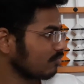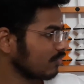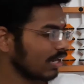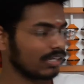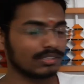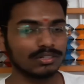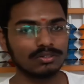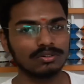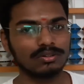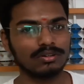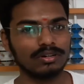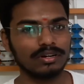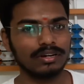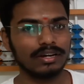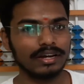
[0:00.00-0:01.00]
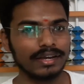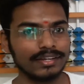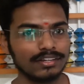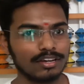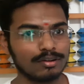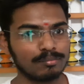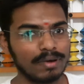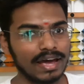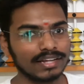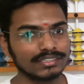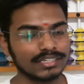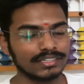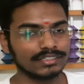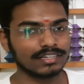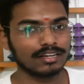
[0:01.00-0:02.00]
So in your maths
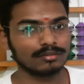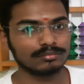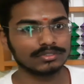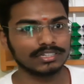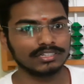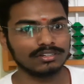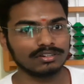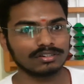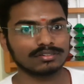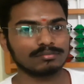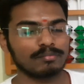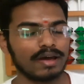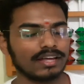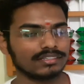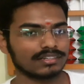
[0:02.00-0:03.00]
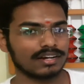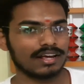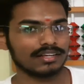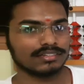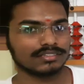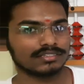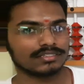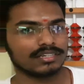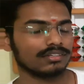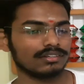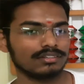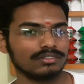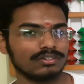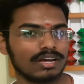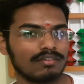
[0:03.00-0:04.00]
exams, in your maths classes,
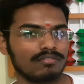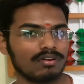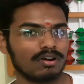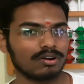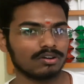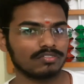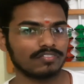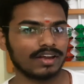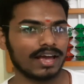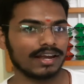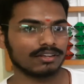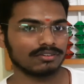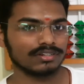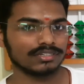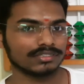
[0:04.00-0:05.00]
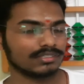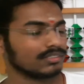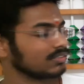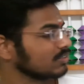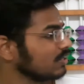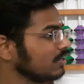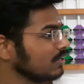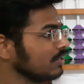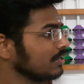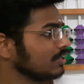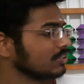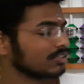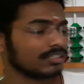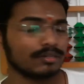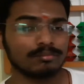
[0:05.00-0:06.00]
you have a lot of calculations,
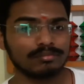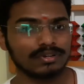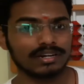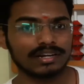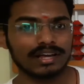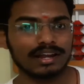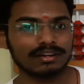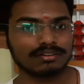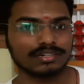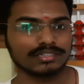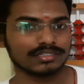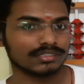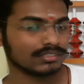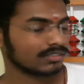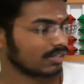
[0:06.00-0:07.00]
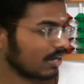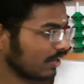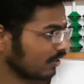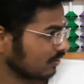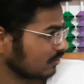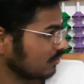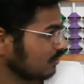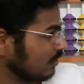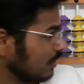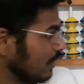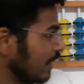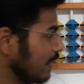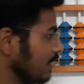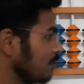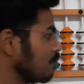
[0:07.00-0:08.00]
simpler calculations like
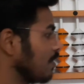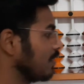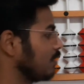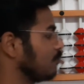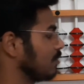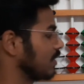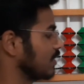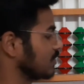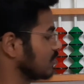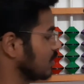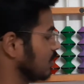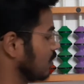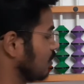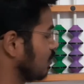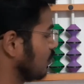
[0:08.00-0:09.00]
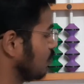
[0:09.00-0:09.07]
any multiplication,